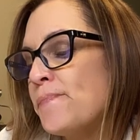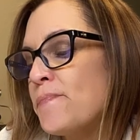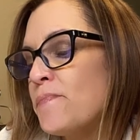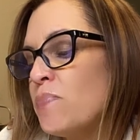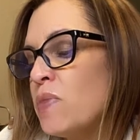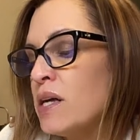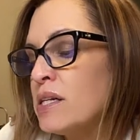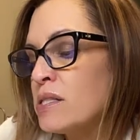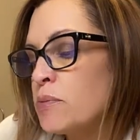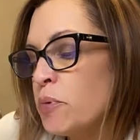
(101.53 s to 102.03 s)

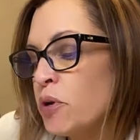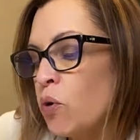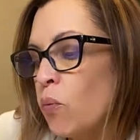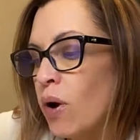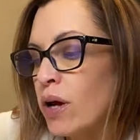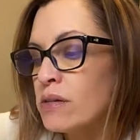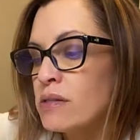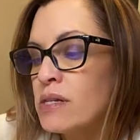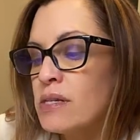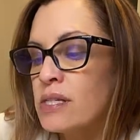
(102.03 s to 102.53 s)
it's been a
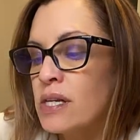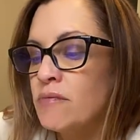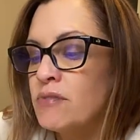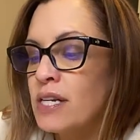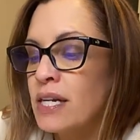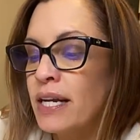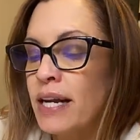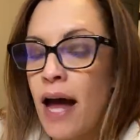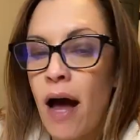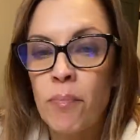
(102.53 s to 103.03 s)
while since I've done
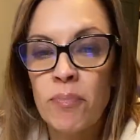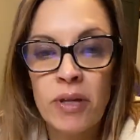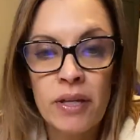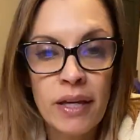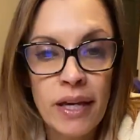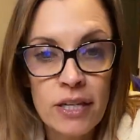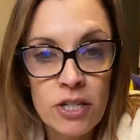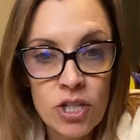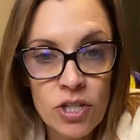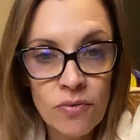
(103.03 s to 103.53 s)
an
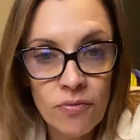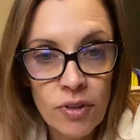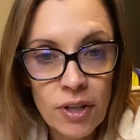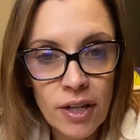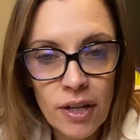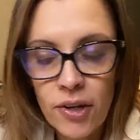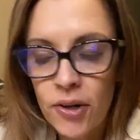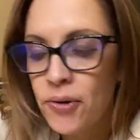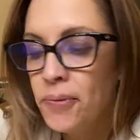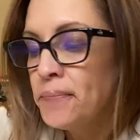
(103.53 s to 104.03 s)
application
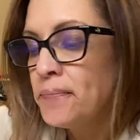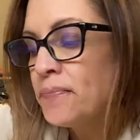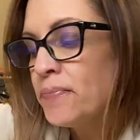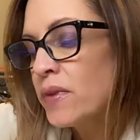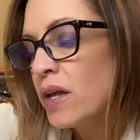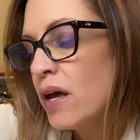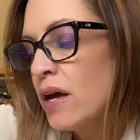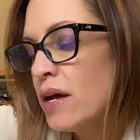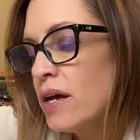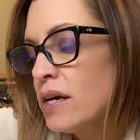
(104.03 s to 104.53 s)
video.
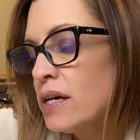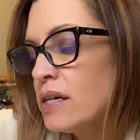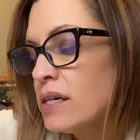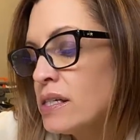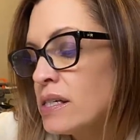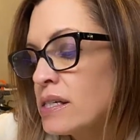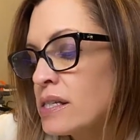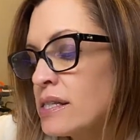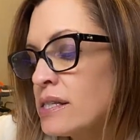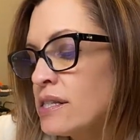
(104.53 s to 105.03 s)

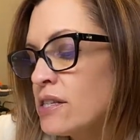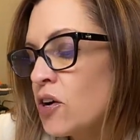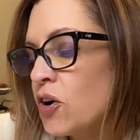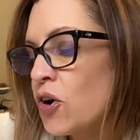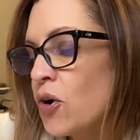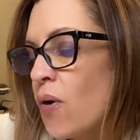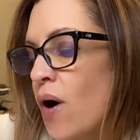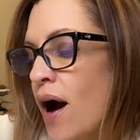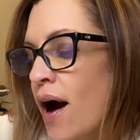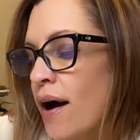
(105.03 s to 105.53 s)

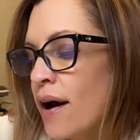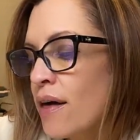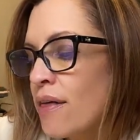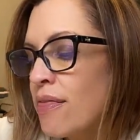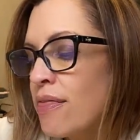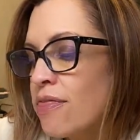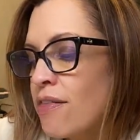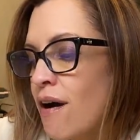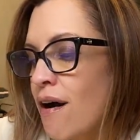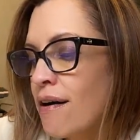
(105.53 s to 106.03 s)
So I
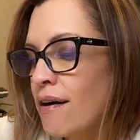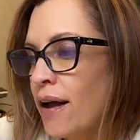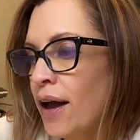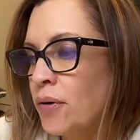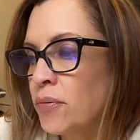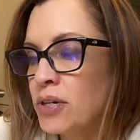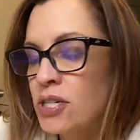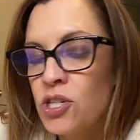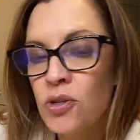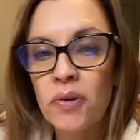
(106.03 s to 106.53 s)
thought I
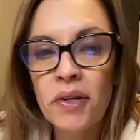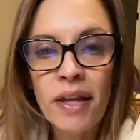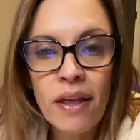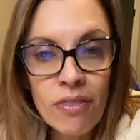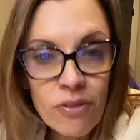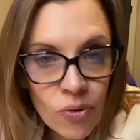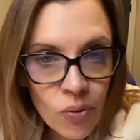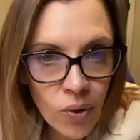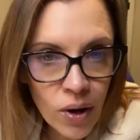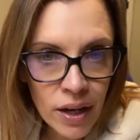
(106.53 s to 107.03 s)
would do
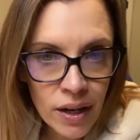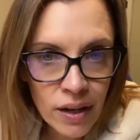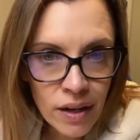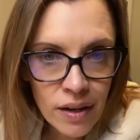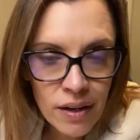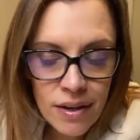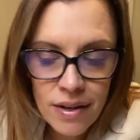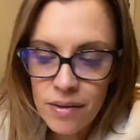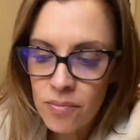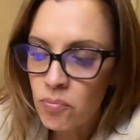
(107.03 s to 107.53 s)
another one.
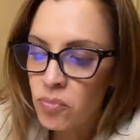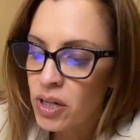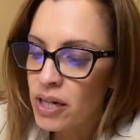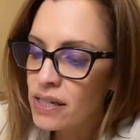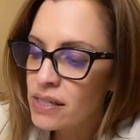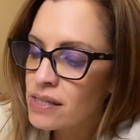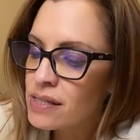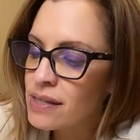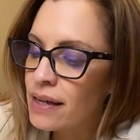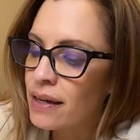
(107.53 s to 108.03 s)

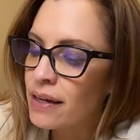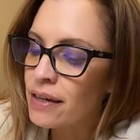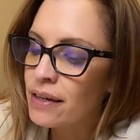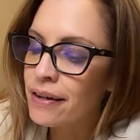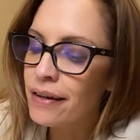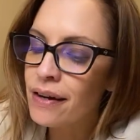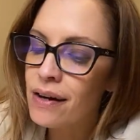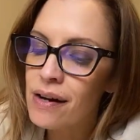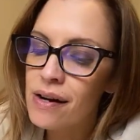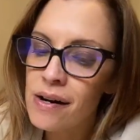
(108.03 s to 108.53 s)
Plus,
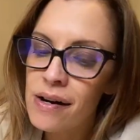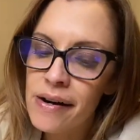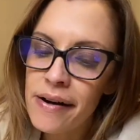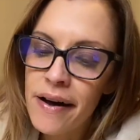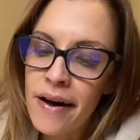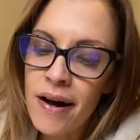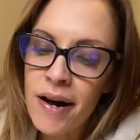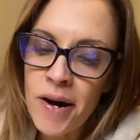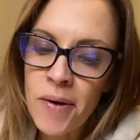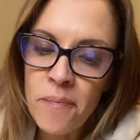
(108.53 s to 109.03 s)

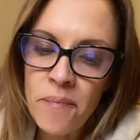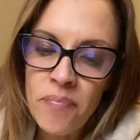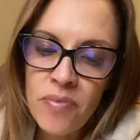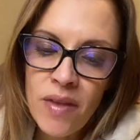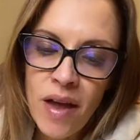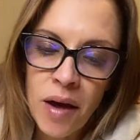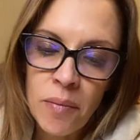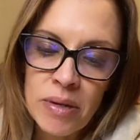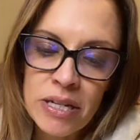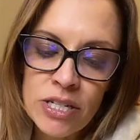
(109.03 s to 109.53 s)

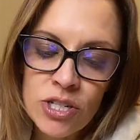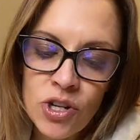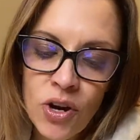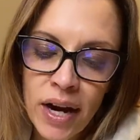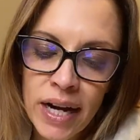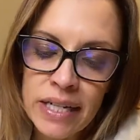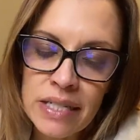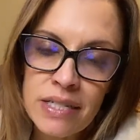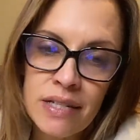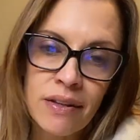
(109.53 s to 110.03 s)
I've been
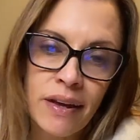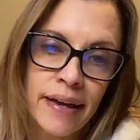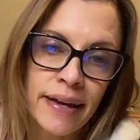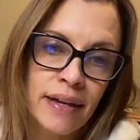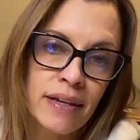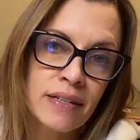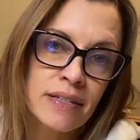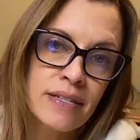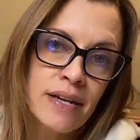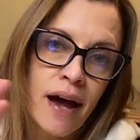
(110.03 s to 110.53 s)
trying to
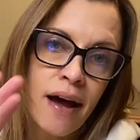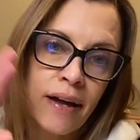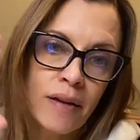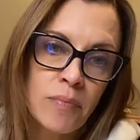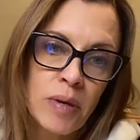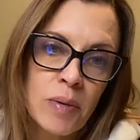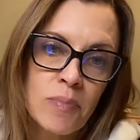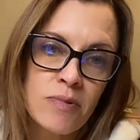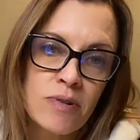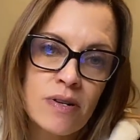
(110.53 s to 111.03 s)
tag
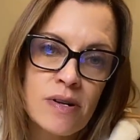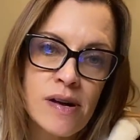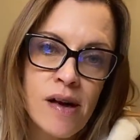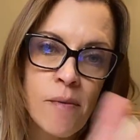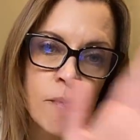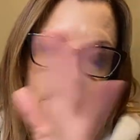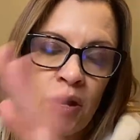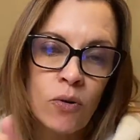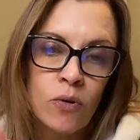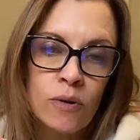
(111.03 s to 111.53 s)
people in
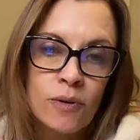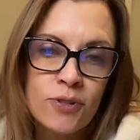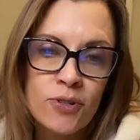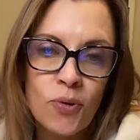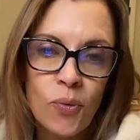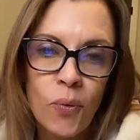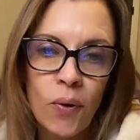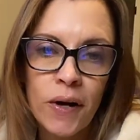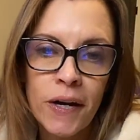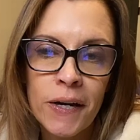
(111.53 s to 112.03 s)
my older
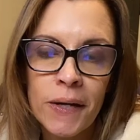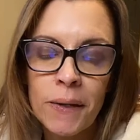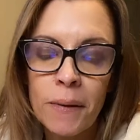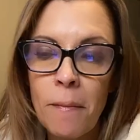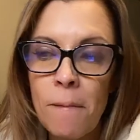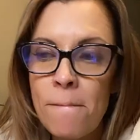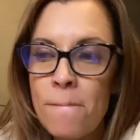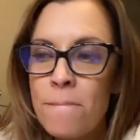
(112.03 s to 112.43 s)
one.